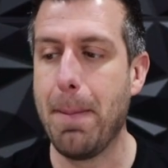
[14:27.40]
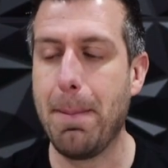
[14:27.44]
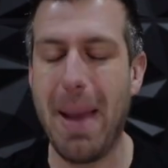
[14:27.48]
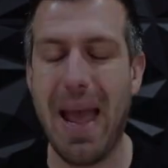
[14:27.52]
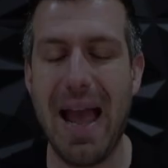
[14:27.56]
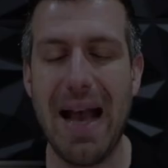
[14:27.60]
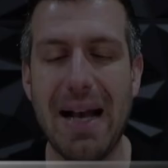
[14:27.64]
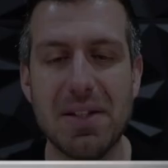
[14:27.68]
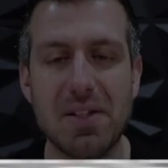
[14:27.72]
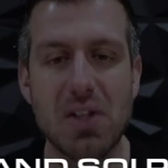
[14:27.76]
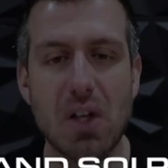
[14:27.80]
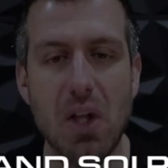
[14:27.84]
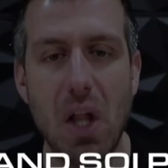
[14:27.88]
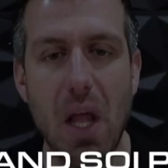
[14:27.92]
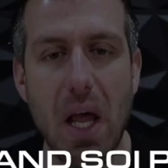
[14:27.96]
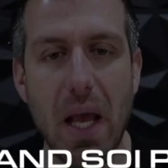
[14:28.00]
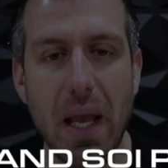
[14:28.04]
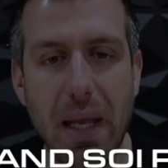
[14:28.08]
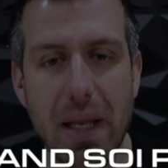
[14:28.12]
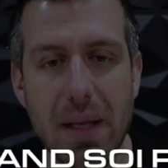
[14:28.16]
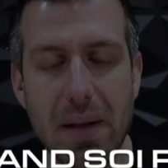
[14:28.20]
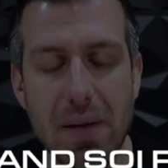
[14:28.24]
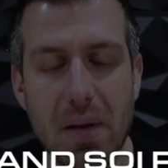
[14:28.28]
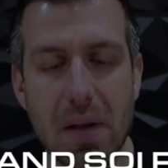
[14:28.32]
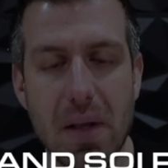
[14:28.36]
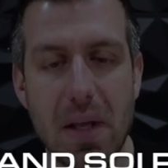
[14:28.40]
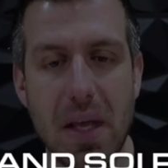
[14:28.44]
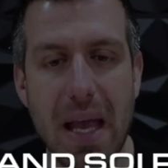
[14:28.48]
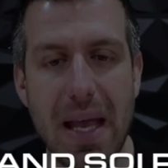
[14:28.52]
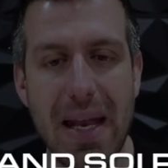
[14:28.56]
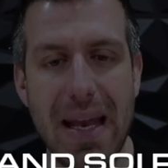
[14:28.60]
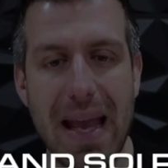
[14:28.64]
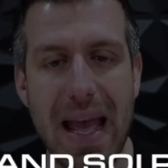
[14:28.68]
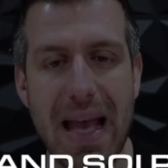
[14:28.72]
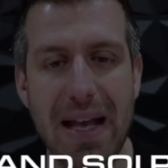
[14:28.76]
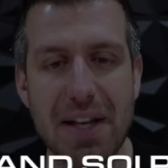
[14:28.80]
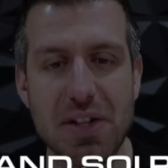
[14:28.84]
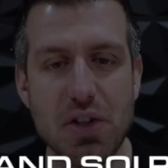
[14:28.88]
Past client
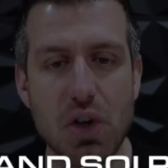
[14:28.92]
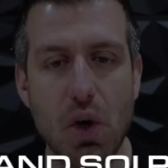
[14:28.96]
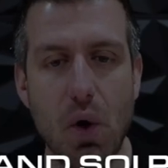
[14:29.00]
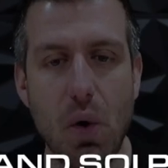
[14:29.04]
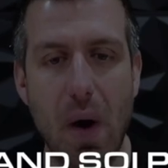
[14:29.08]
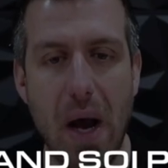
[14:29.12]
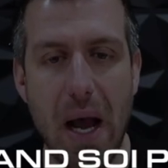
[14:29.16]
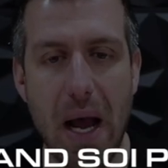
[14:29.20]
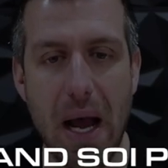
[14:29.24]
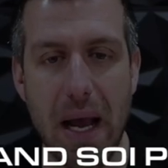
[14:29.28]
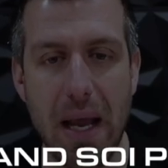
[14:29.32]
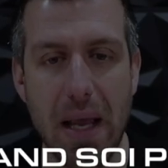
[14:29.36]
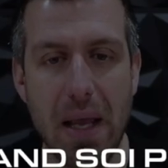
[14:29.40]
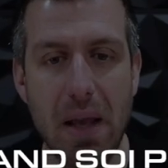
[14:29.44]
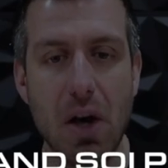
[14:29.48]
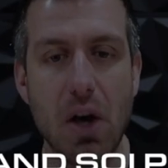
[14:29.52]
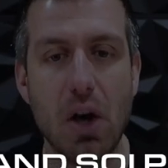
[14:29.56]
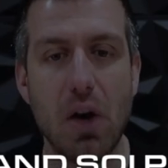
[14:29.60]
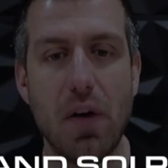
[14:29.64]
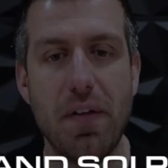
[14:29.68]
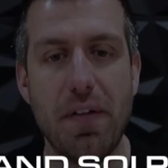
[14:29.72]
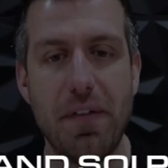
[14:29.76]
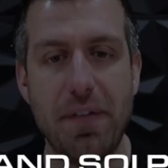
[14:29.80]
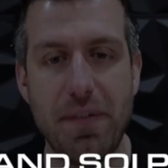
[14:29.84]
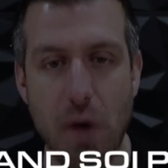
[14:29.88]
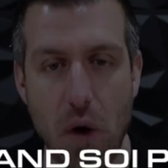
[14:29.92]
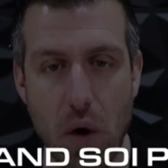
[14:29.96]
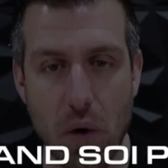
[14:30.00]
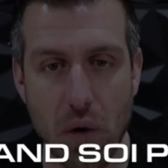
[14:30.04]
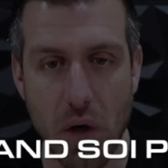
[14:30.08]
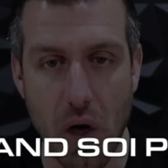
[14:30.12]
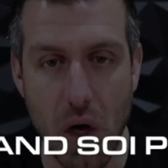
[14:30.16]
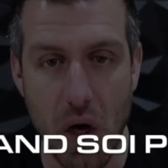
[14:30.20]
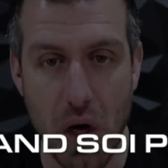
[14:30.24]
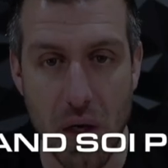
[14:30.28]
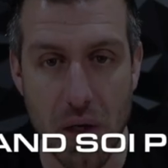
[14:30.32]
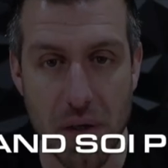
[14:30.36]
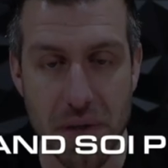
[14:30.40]
and SOI
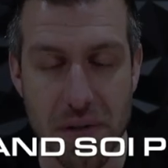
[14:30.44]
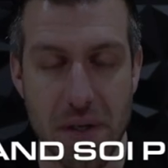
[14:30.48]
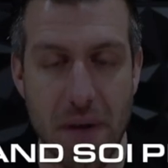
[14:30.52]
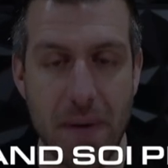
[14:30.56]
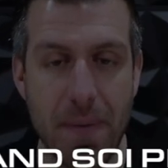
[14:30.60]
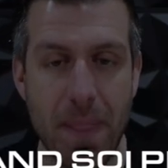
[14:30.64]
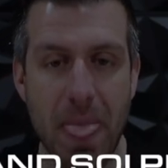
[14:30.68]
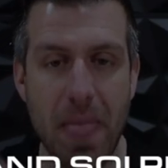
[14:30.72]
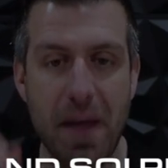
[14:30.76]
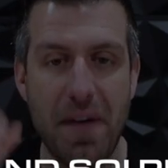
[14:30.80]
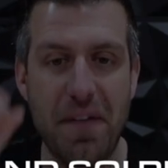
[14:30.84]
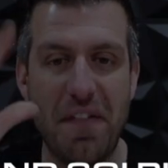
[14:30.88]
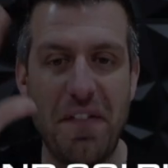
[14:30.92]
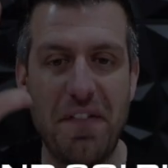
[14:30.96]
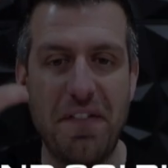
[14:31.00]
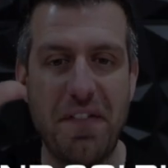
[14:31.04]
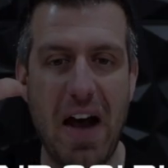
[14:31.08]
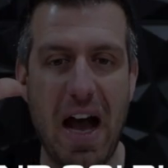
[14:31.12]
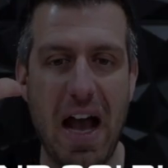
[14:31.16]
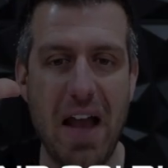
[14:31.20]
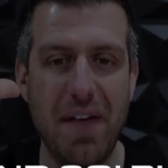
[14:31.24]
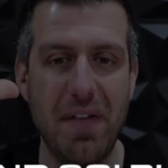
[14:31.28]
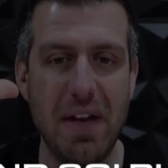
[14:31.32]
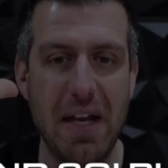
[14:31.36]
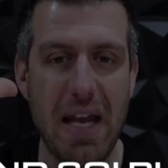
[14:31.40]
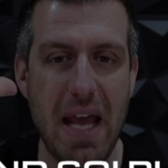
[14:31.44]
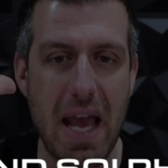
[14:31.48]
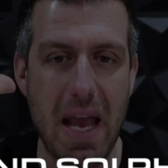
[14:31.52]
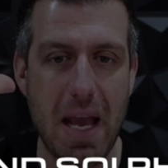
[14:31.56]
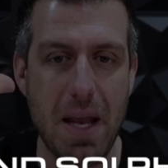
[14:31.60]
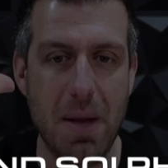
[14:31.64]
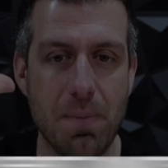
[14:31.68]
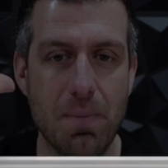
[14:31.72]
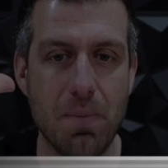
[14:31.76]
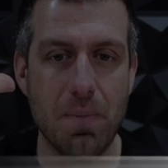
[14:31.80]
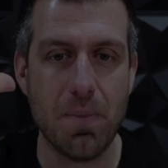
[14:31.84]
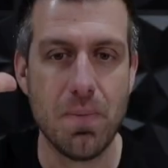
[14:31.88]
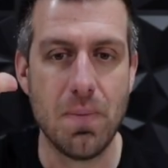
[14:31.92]
phone calls, 5 a
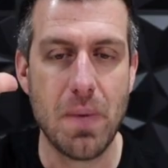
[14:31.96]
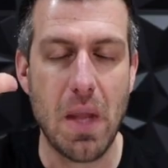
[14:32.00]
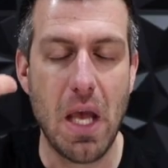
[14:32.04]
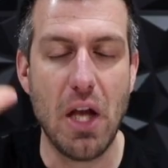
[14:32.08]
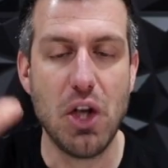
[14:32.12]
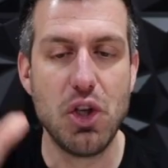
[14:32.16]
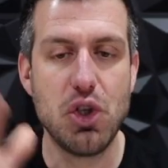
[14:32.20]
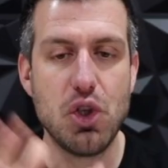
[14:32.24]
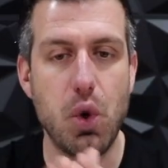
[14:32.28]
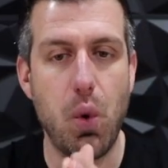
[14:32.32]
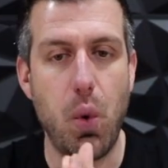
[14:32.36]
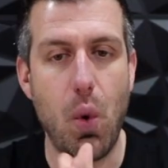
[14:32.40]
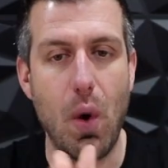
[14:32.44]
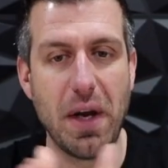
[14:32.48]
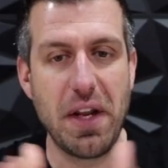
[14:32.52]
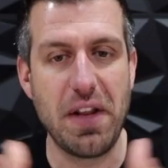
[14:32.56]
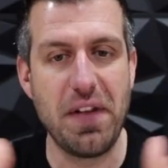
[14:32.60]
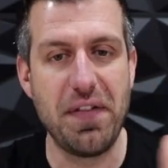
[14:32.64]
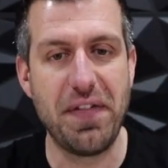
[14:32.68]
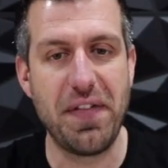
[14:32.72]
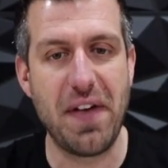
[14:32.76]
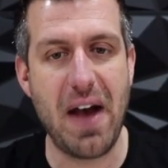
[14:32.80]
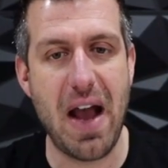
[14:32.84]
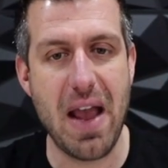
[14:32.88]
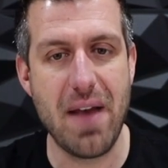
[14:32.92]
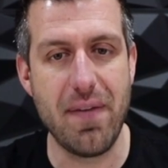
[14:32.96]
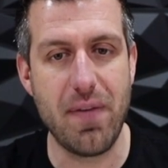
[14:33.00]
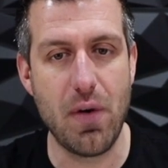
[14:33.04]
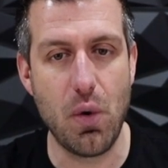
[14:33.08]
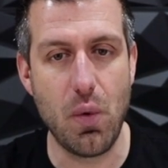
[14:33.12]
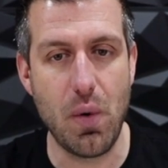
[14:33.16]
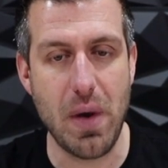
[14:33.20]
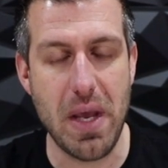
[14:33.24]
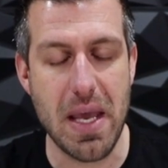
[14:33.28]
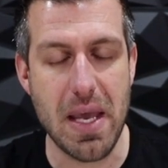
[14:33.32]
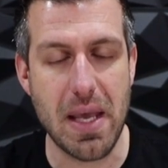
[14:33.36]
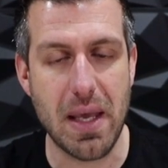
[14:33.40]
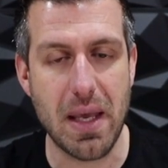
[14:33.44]
day, 25 a
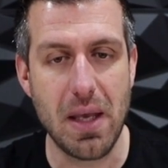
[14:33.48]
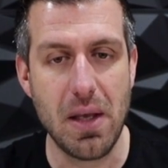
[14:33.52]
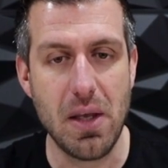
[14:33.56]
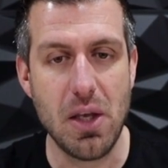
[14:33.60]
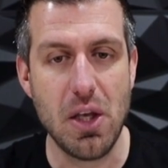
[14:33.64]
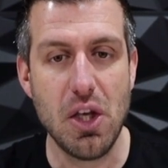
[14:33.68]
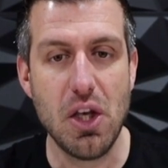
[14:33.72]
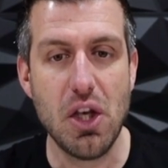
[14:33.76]
week.